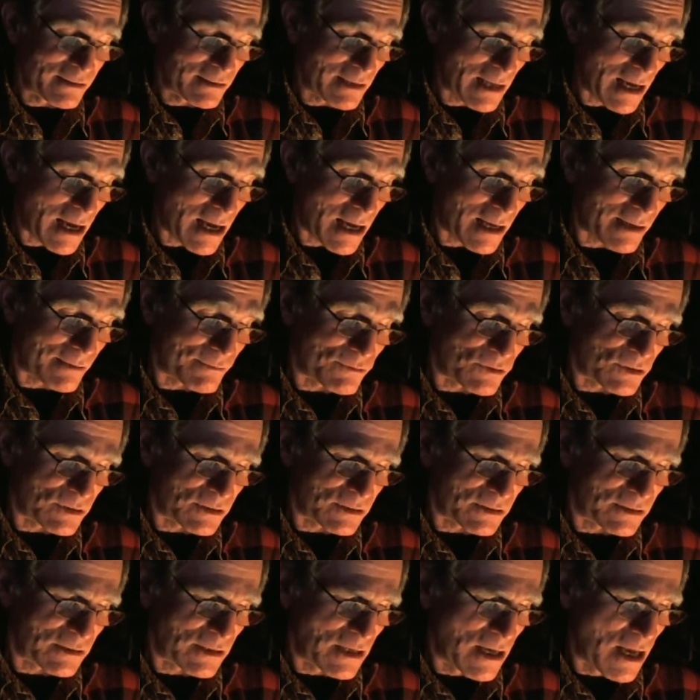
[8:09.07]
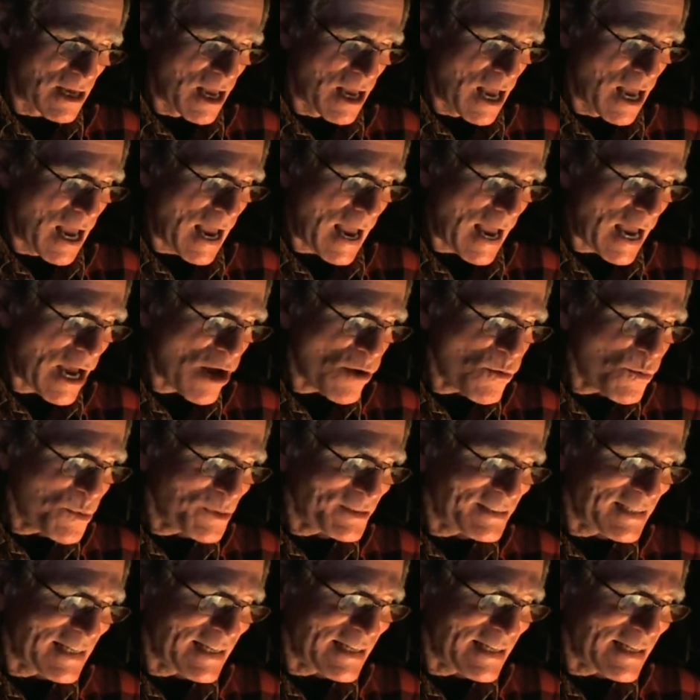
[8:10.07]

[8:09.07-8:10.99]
lives? How would